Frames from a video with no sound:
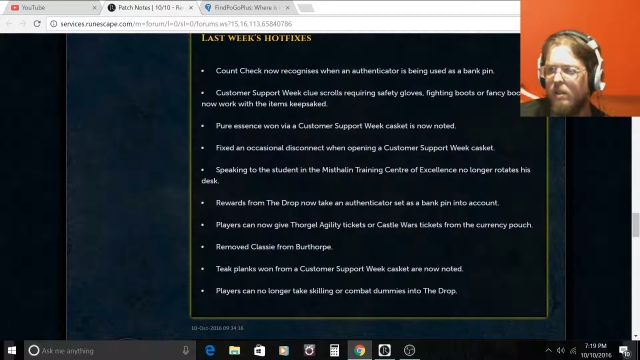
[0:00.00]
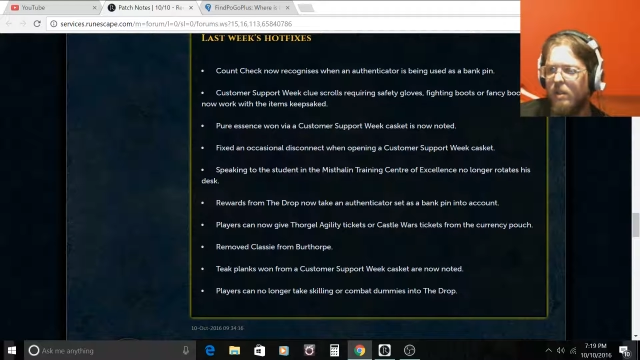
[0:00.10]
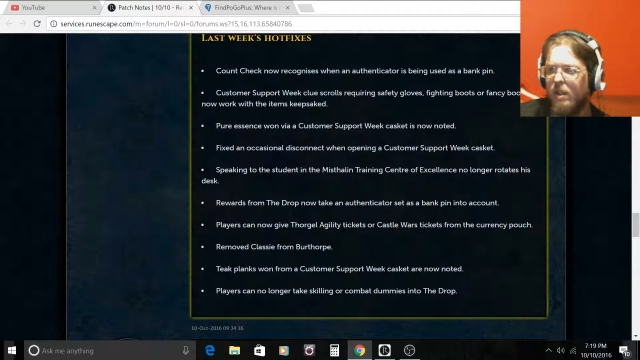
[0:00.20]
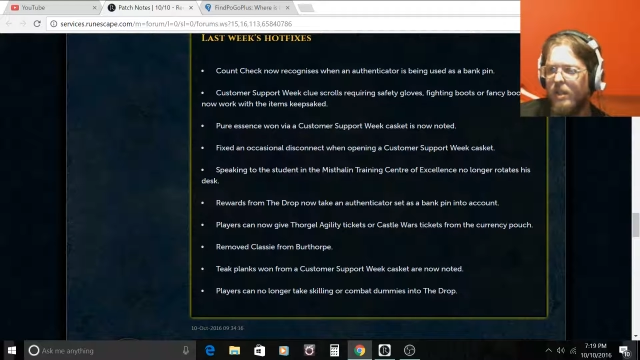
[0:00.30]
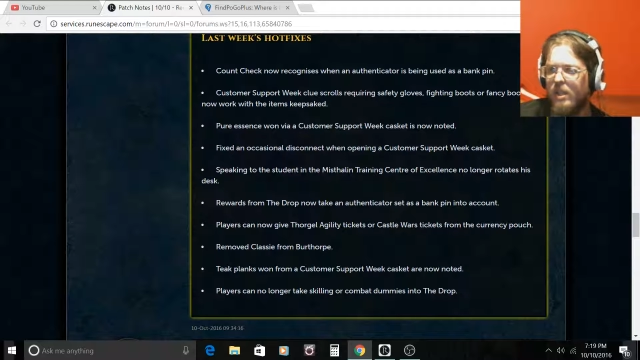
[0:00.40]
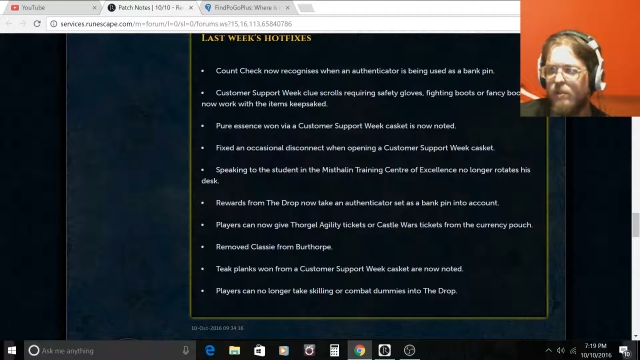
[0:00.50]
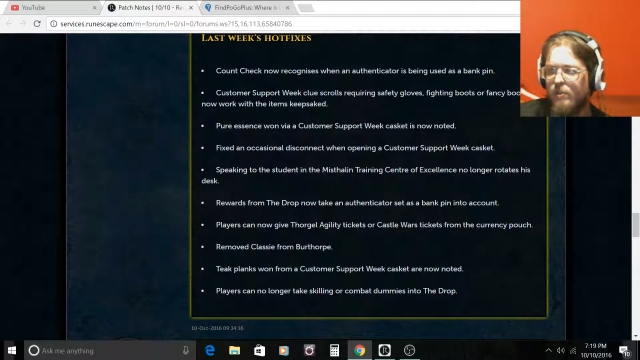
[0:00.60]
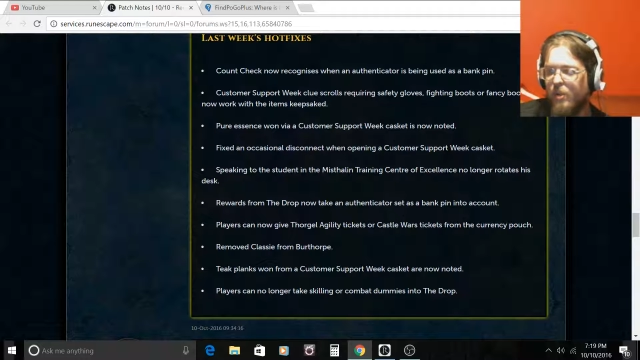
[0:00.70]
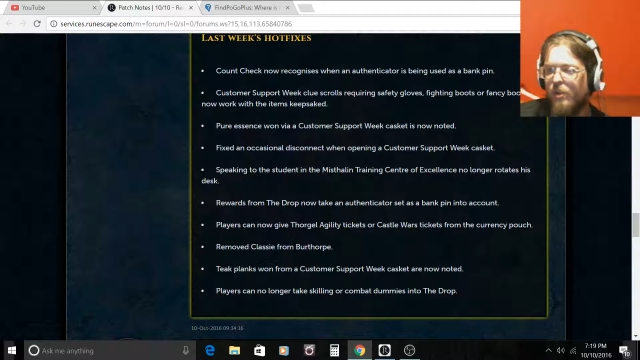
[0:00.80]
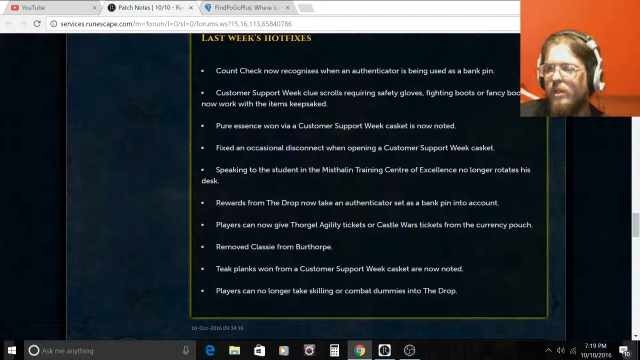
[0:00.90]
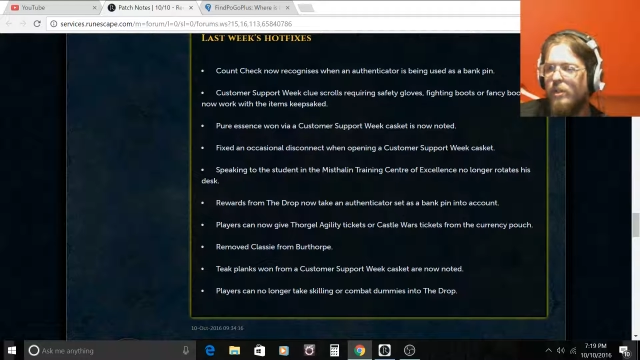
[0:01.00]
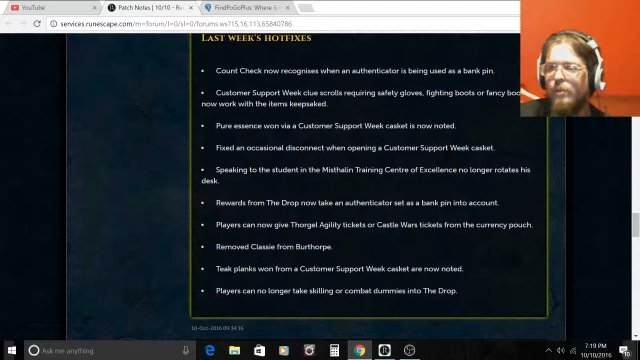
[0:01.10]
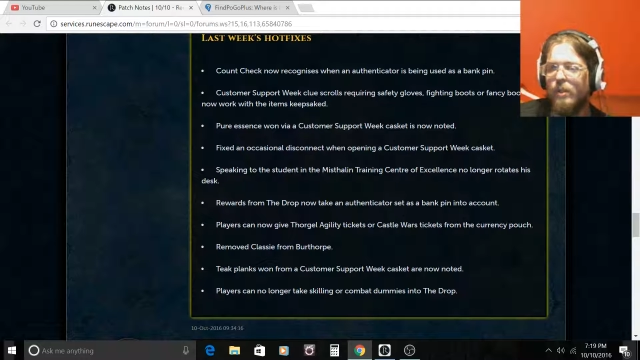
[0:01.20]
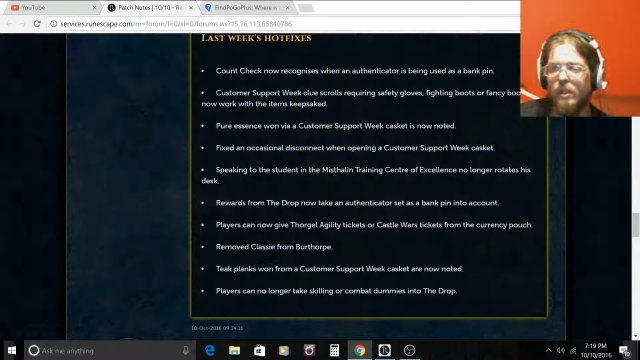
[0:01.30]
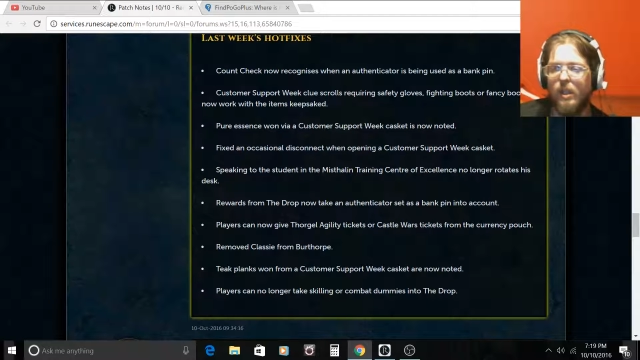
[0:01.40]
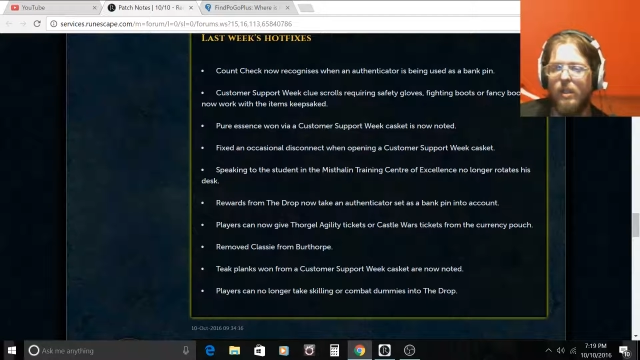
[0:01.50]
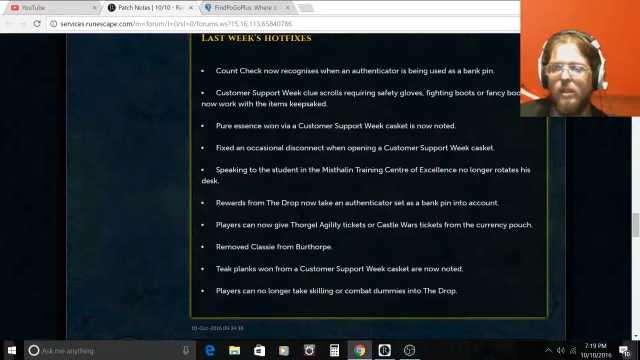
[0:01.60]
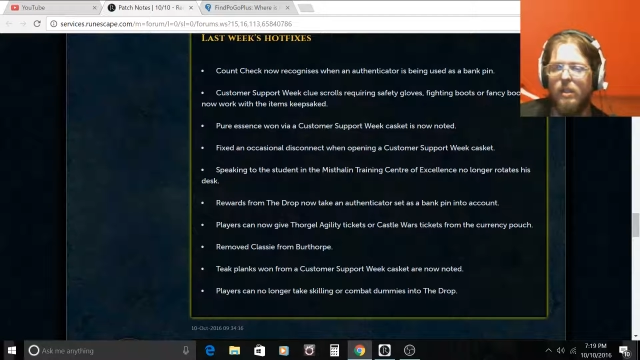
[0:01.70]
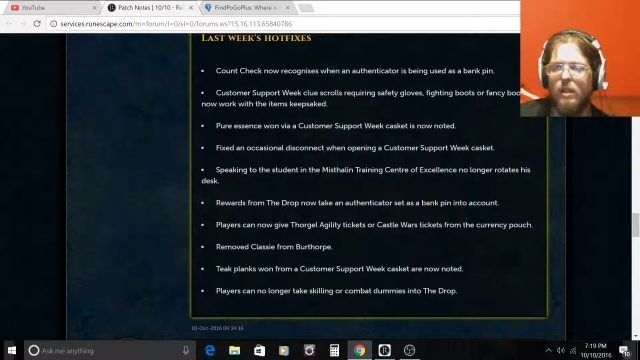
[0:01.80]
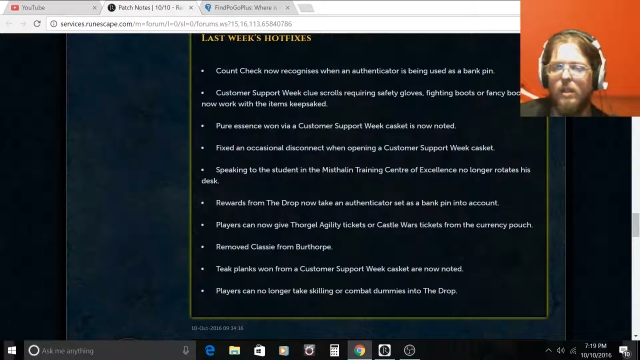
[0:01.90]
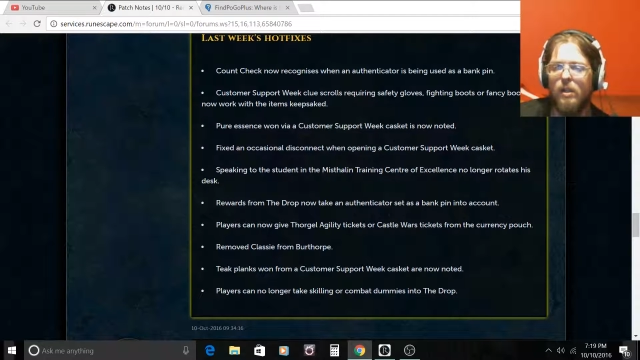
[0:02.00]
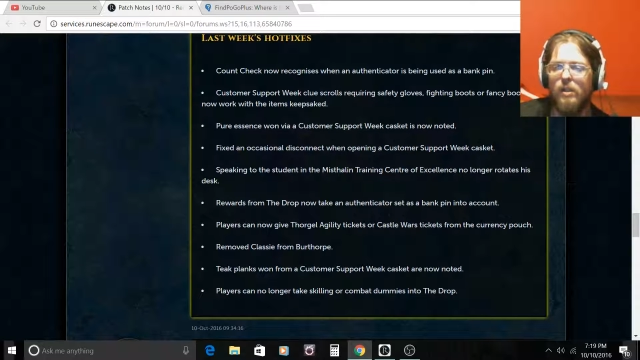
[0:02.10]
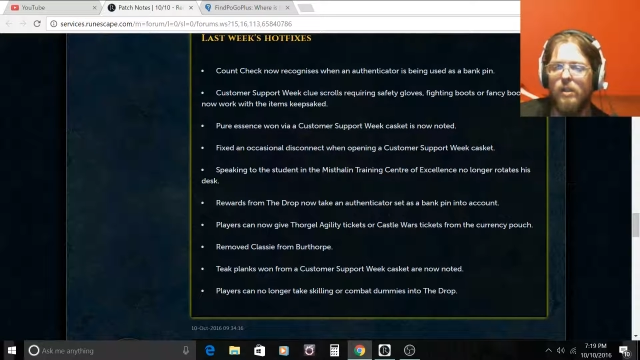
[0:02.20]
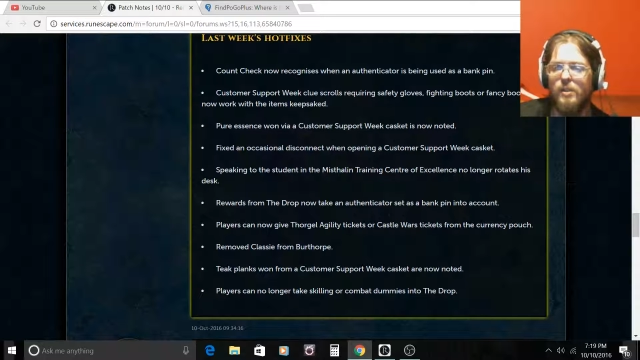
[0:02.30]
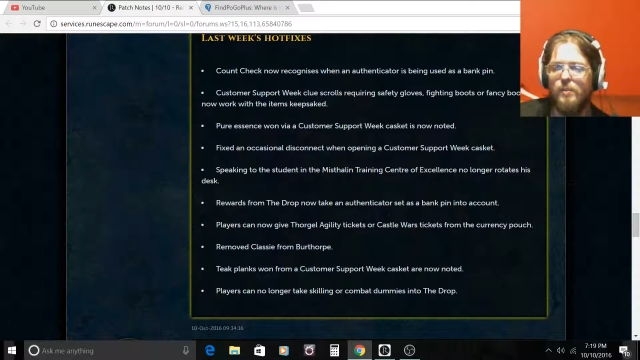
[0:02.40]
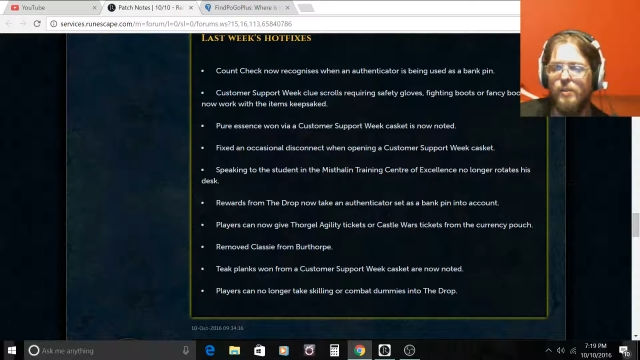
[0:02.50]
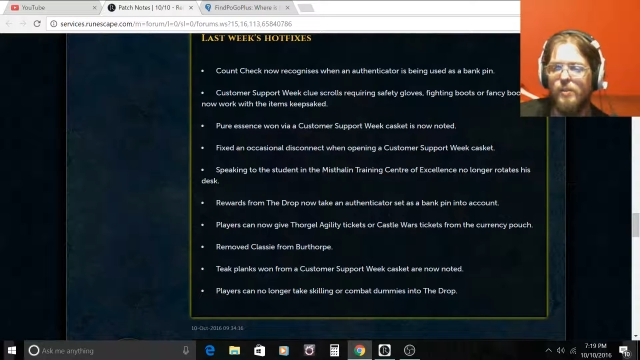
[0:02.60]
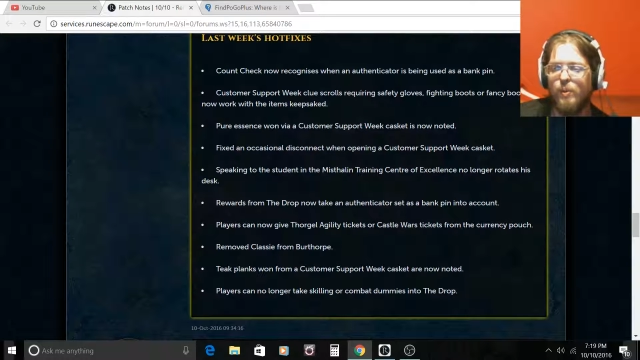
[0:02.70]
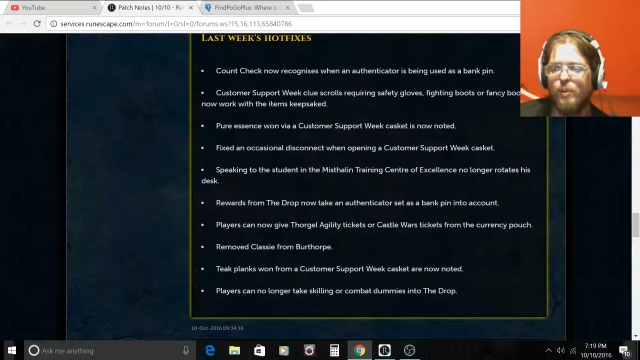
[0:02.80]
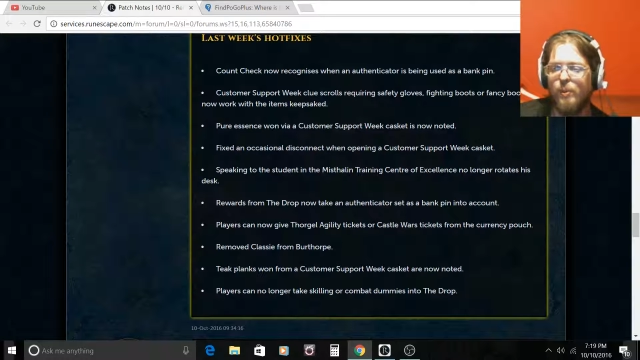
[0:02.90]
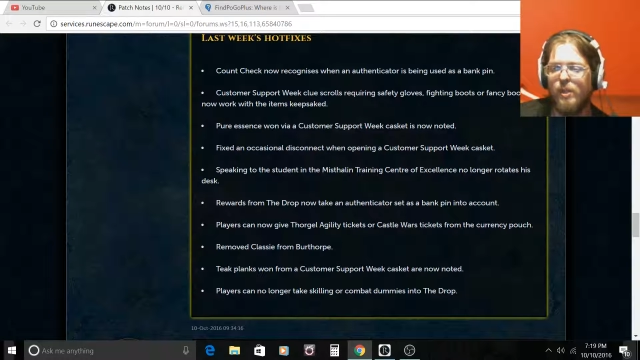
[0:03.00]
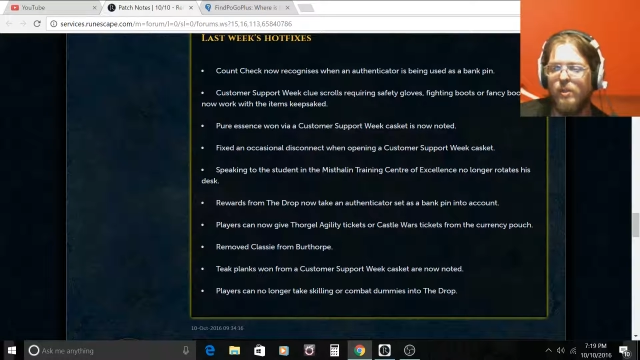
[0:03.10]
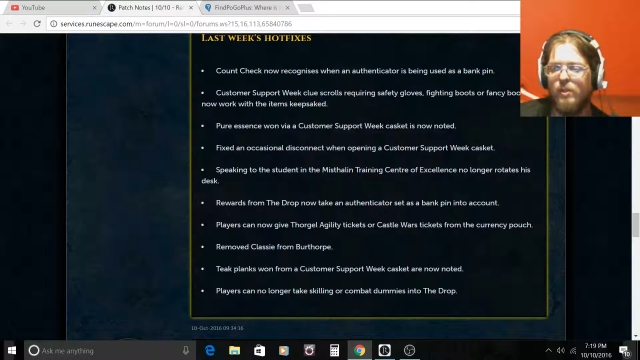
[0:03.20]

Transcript: I think he was already doing that. Customer Support Week